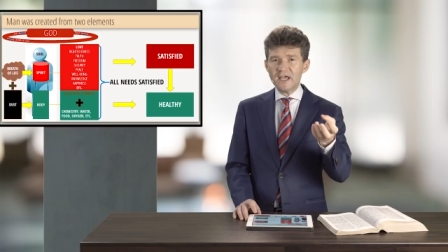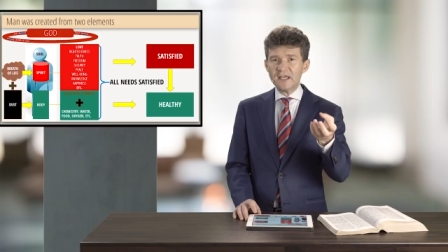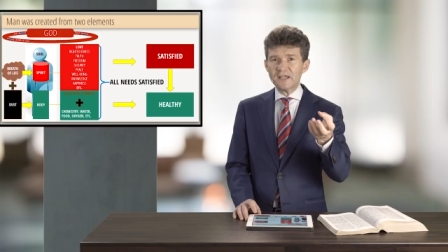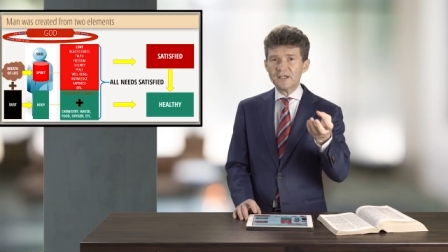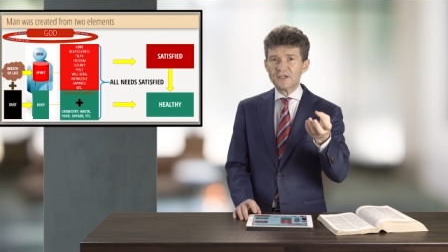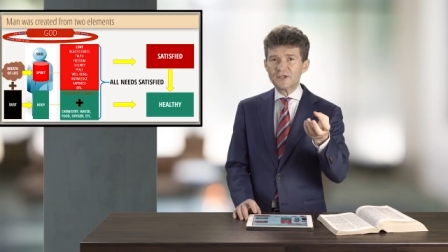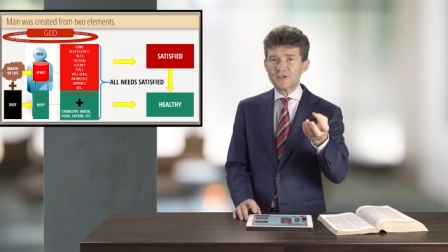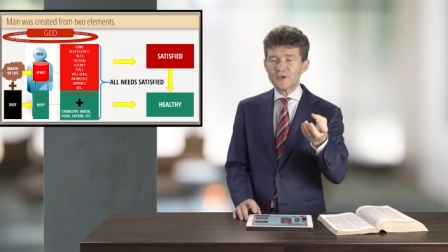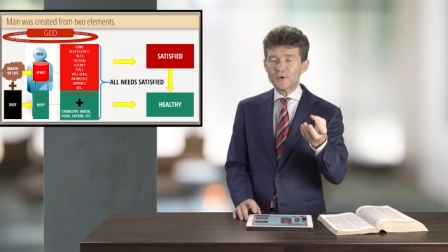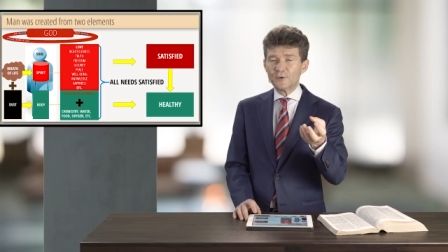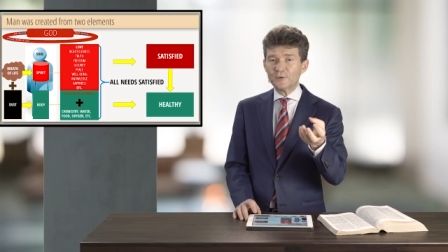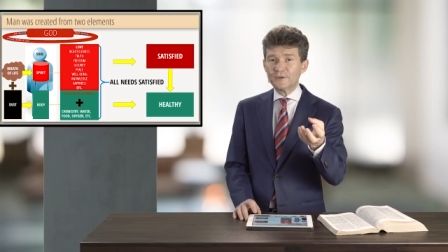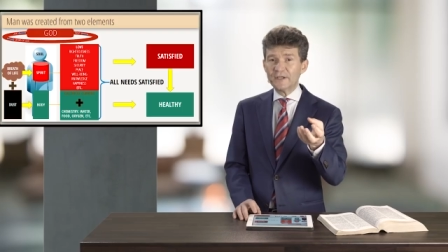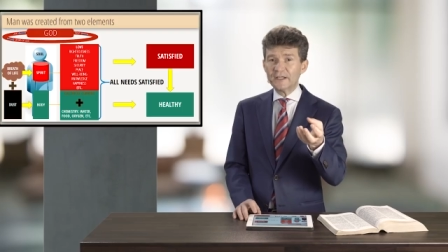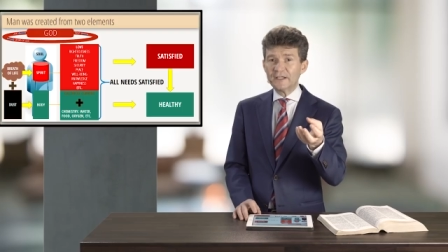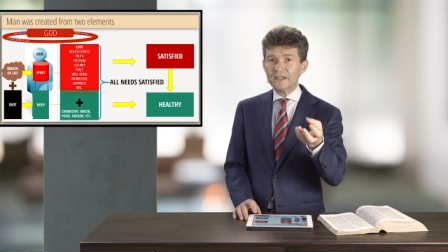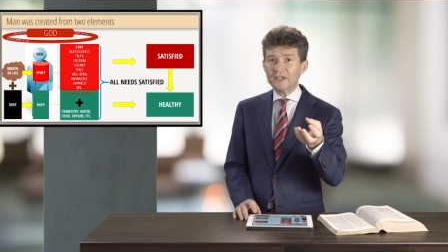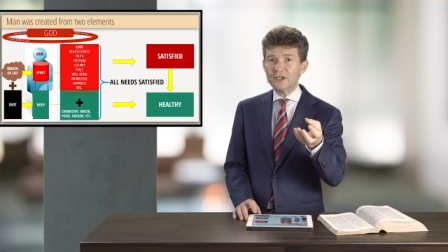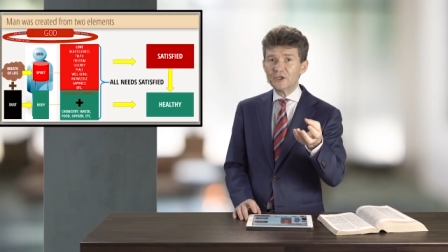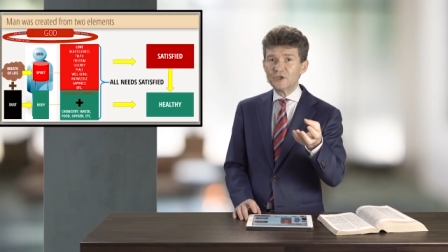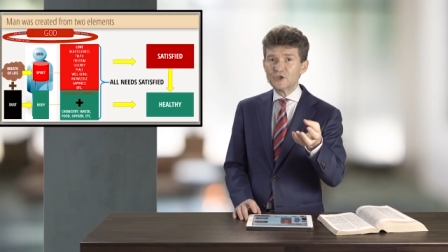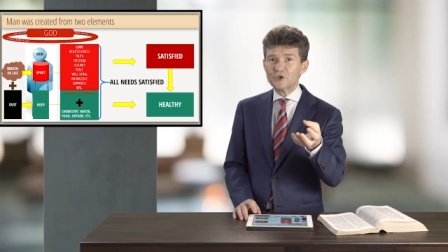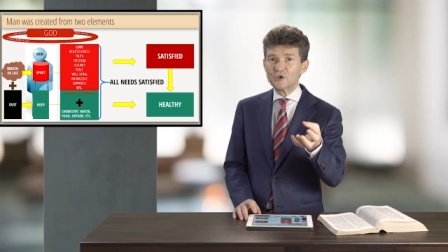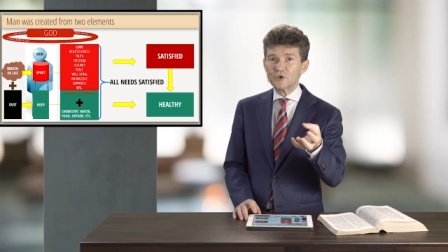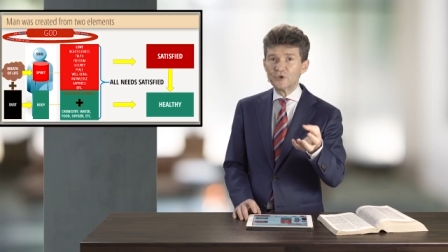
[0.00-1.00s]
so that
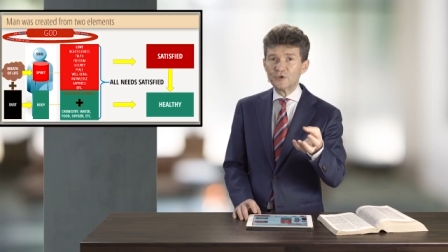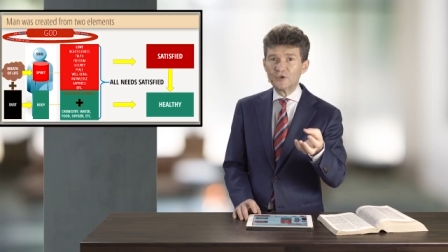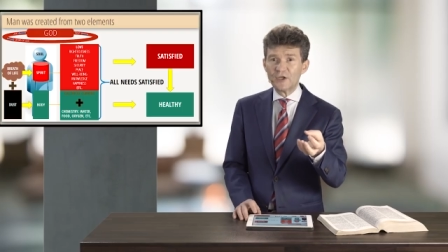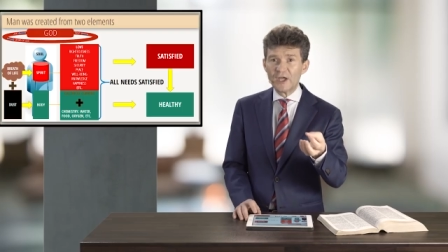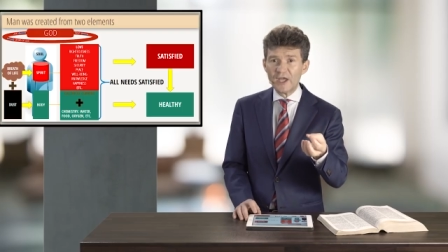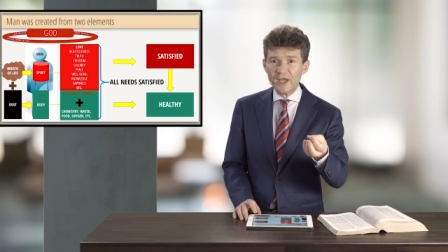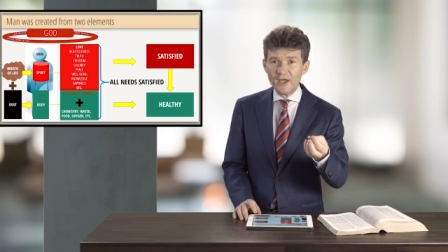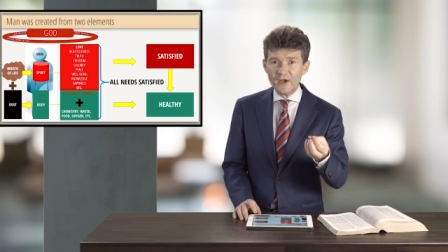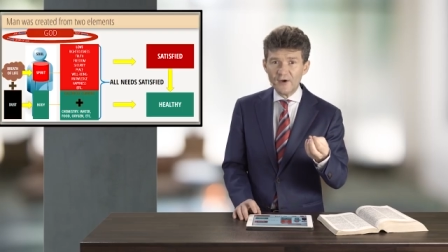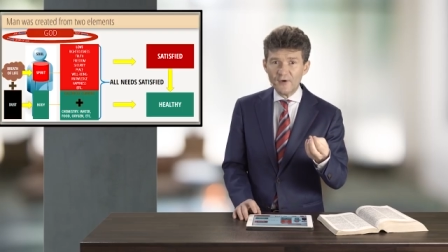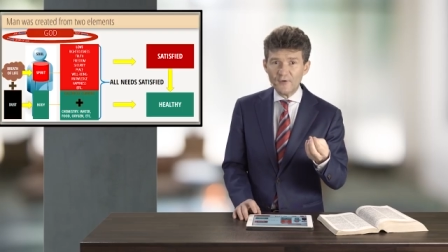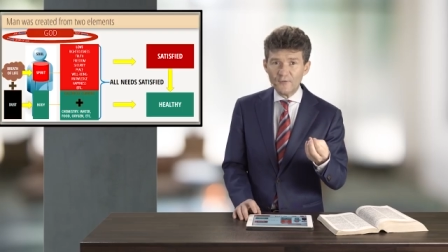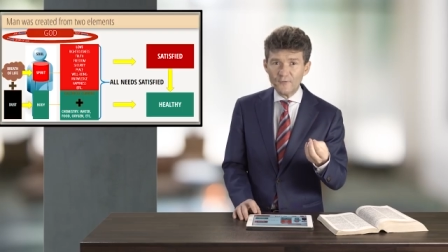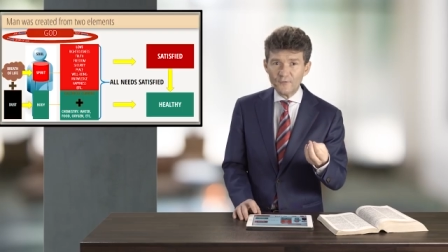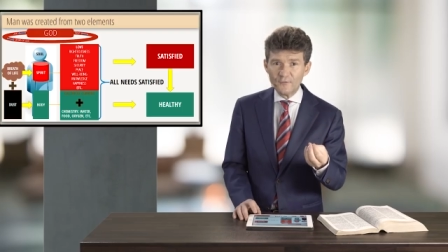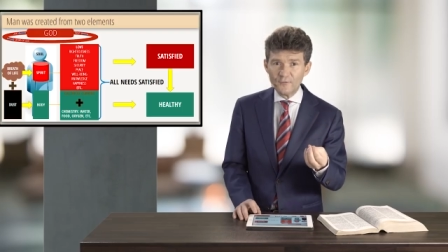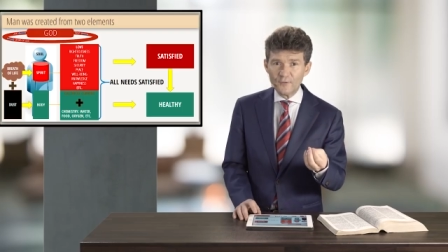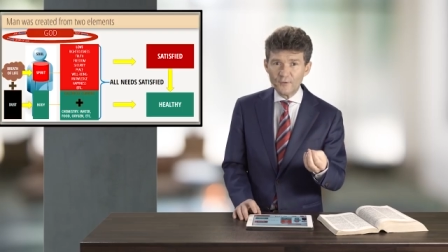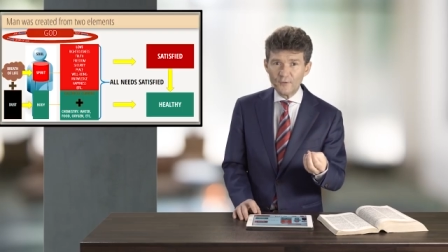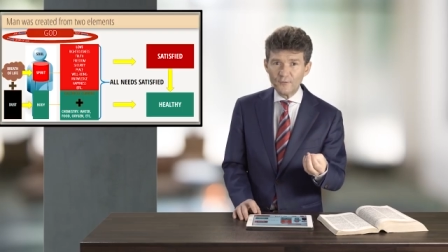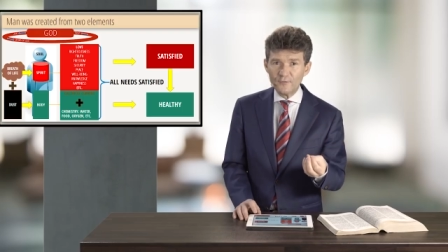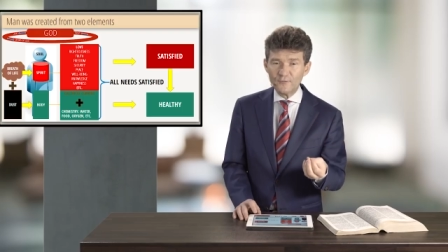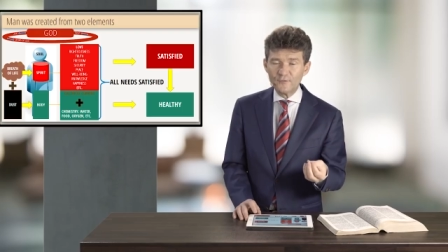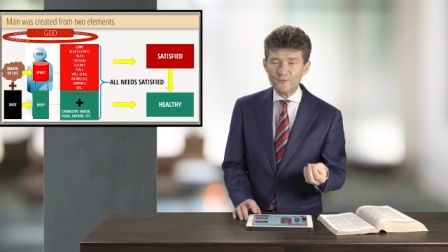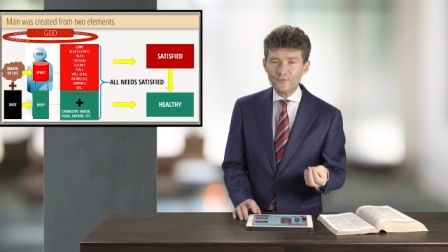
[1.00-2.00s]
he should
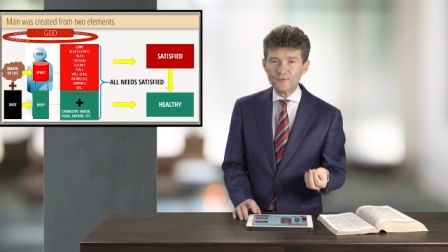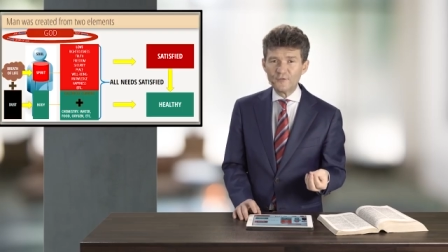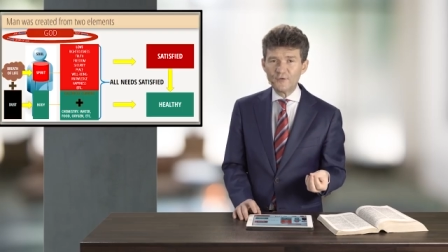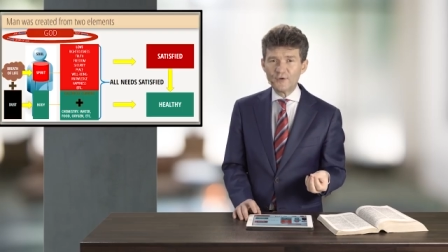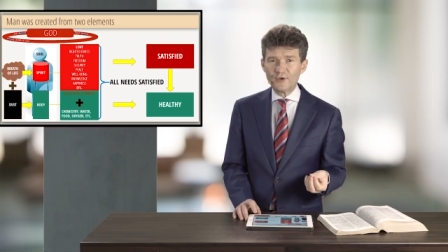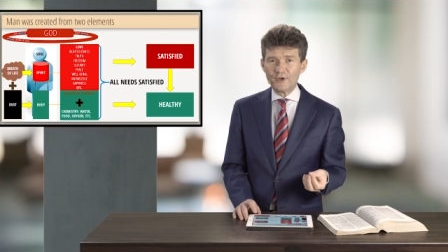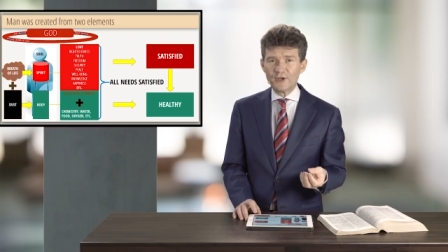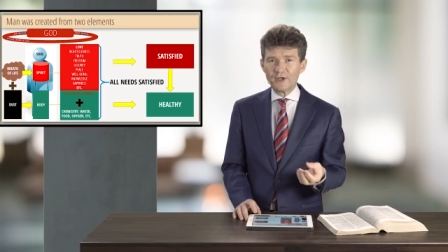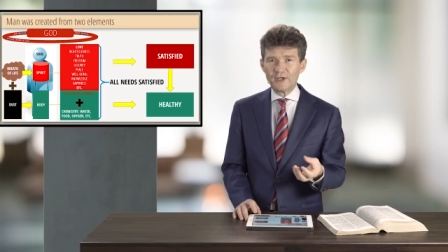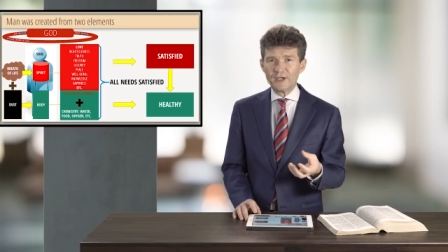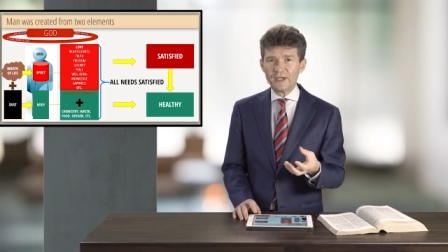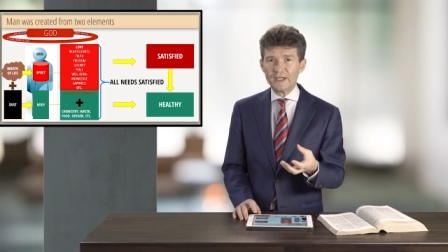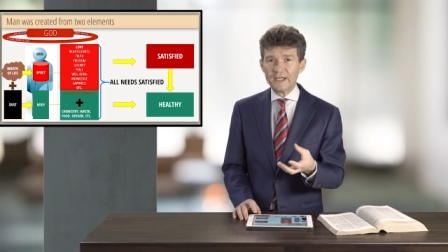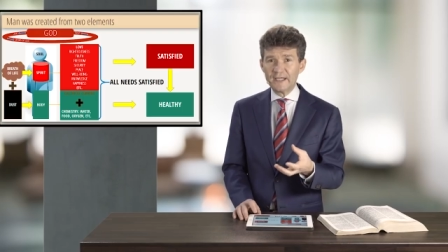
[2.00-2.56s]
fulfill